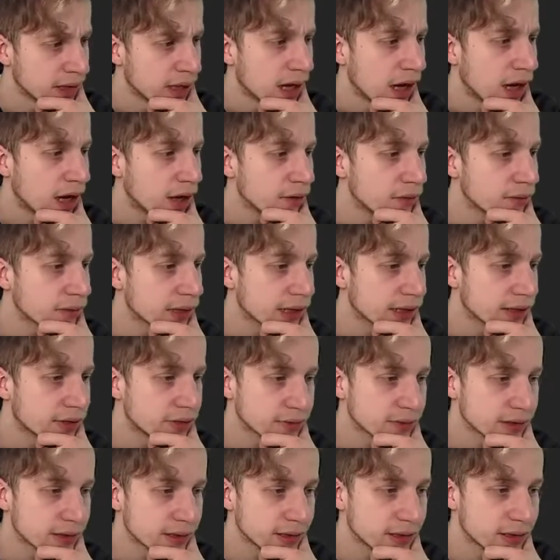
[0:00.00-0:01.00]
Oh, like
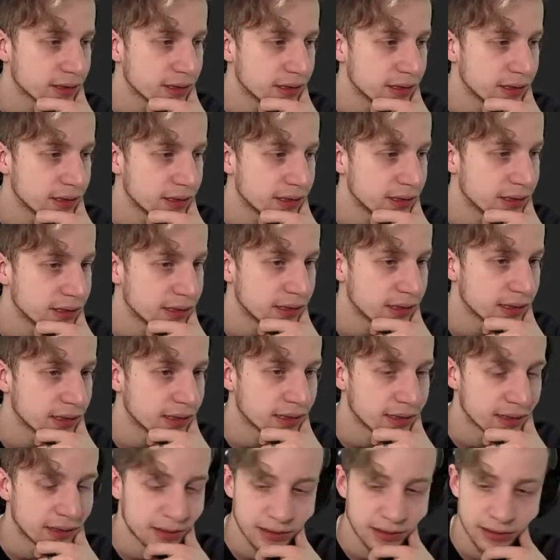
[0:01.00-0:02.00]
using the
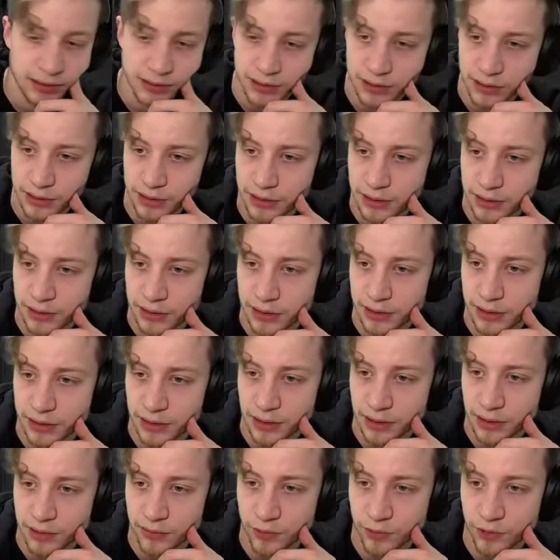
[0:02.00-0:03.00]

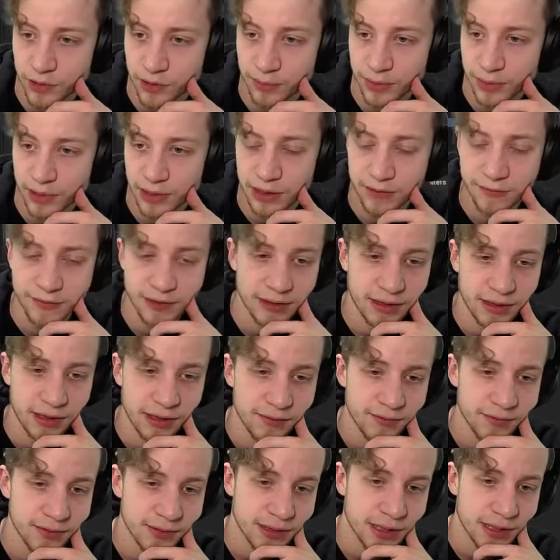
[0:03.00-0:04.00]
like multiple event
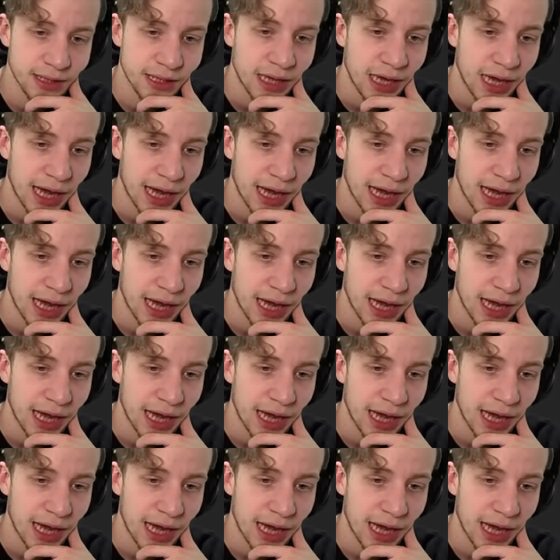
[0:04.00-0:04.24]
graphs?